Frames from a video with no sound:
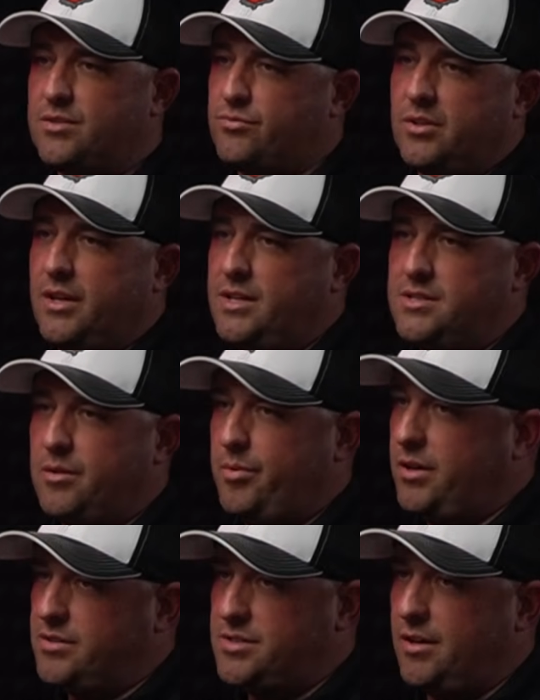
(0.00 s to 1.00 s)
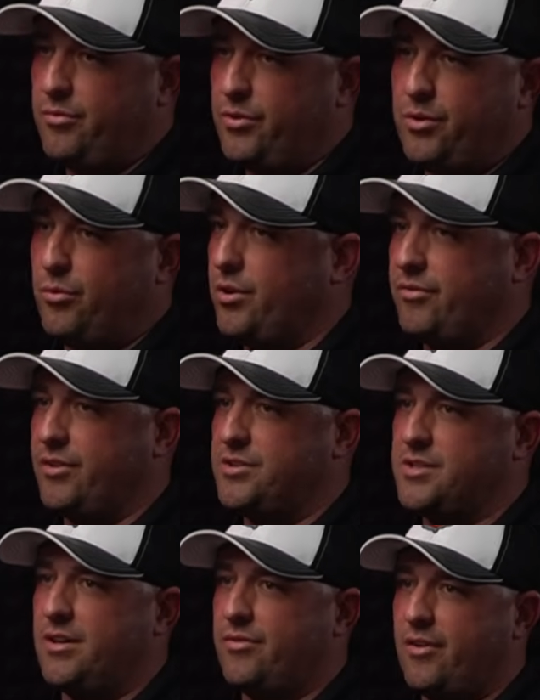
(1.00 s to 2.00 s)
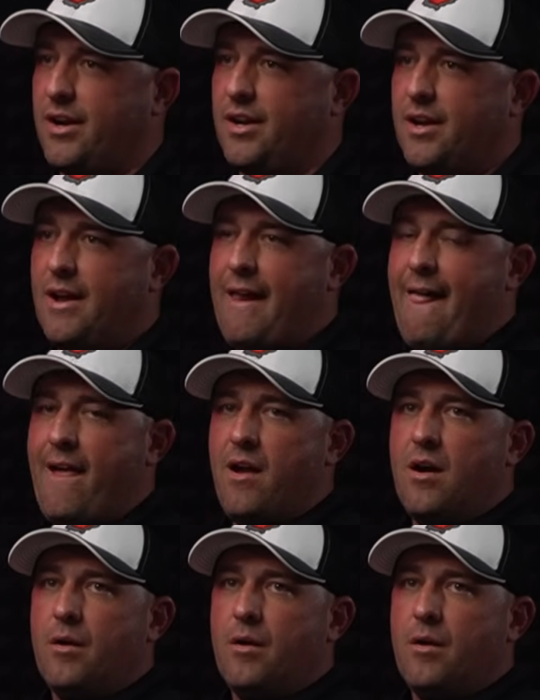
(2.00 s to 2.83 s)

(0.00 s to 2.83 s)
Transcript: That's really easy to be yourself when you work for yourself, right? Mm-hmm.